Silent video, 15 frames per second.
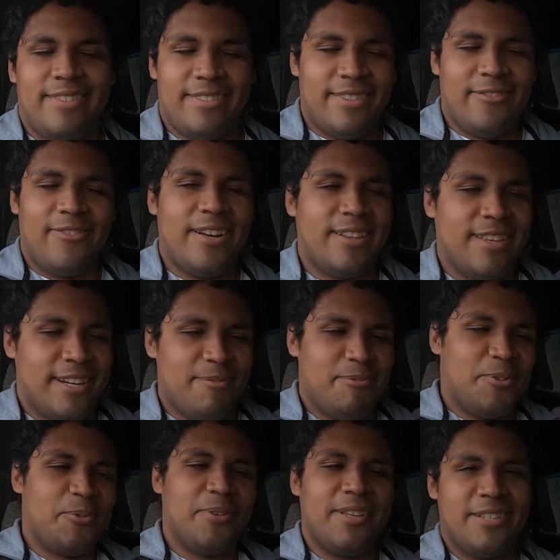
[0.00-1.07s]
the fact that I'm
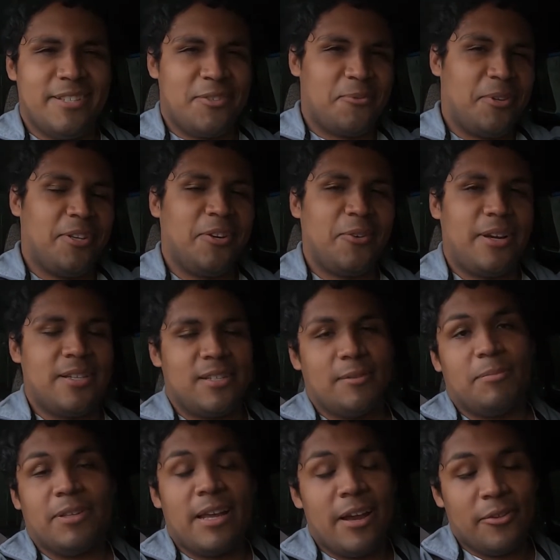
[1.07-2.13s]
doing this is really crazy.
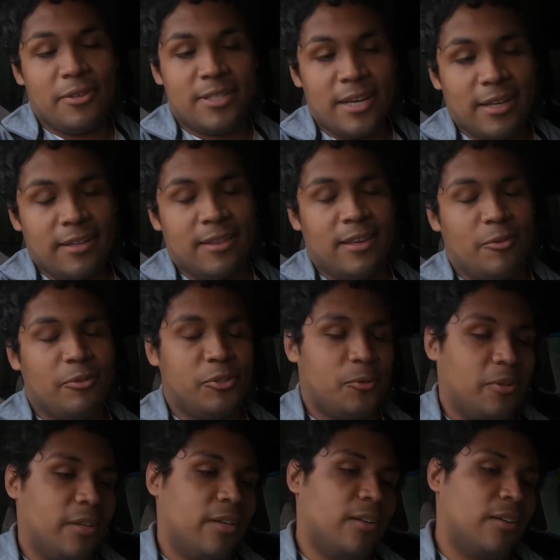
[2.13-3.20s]
But now the second thing which
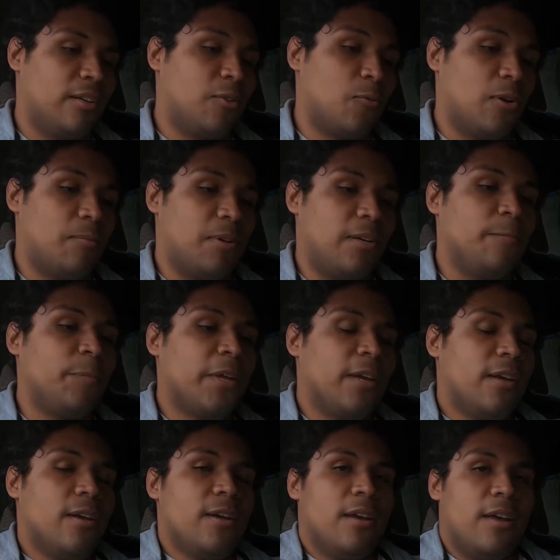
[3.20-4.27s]
really annoyed me
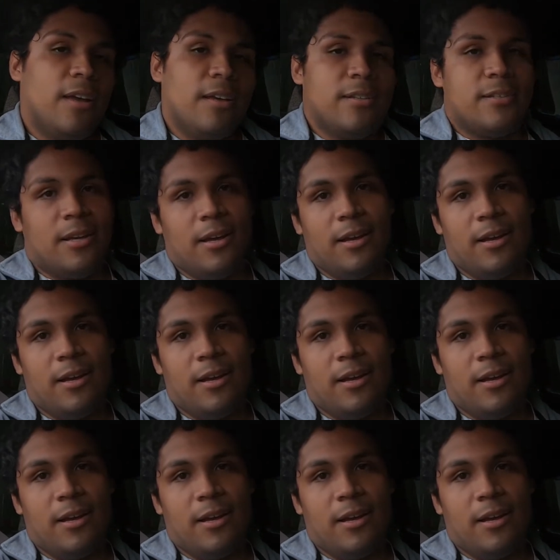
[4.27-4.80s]
is